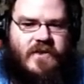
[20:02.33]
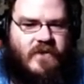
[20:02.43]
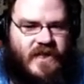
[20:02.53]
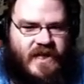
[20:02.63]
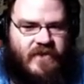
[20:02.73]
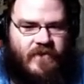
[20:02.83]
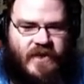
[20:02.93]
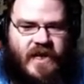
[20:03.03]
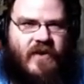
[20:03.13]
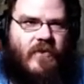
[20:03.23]
I can't really
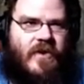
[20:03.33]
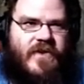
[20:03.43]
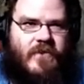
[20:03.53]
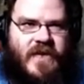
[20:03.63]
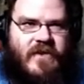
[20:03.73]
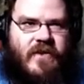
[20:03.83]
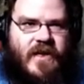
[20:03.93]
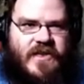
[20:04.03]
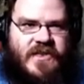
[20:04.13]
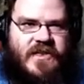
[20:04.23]
outrun them either. I
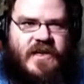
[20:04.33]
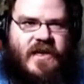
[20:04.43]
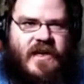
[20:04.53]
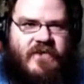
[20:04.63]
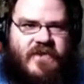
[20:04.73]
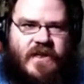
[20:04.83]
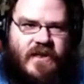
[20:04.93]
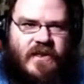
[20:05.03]
just kind of have to